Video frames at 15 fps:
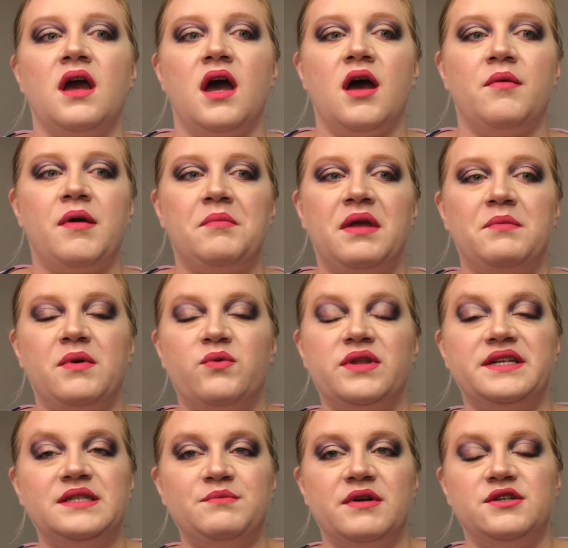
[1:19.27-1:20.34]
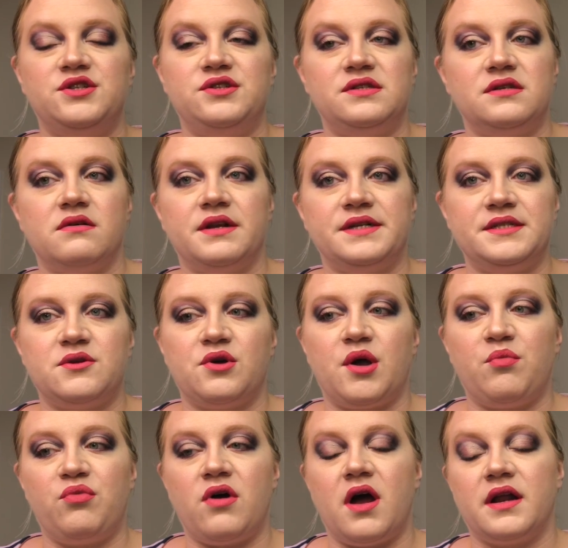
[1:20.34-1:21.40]
But with a sponge you're still going to soak
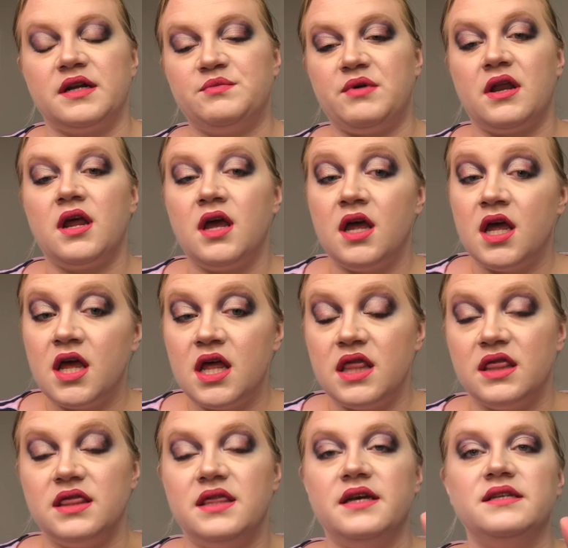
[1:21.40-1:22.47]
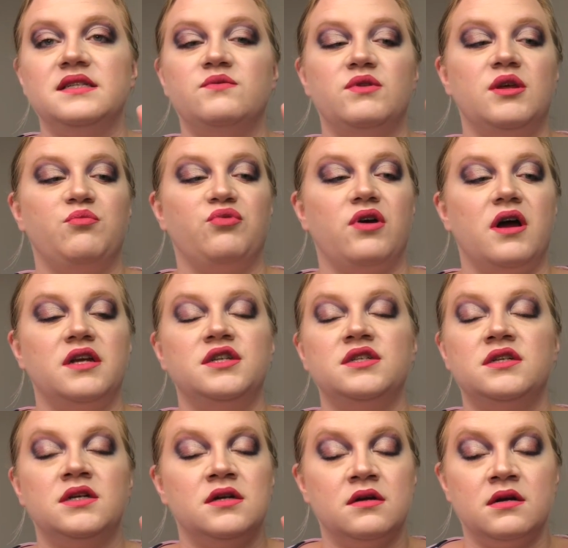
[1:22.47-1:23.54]
up product. But this with a
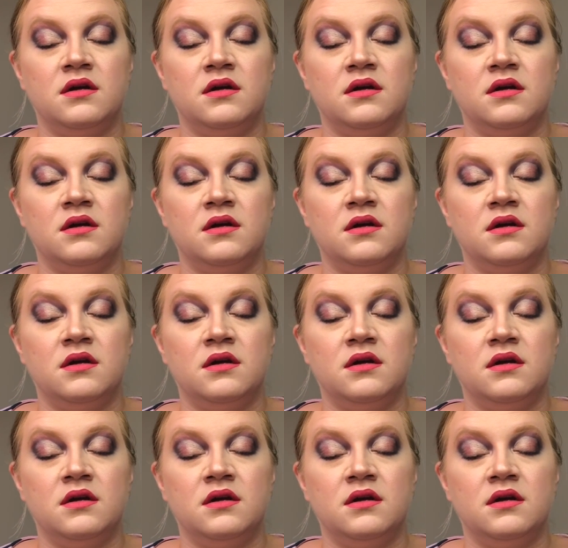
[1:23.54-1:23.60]
brush,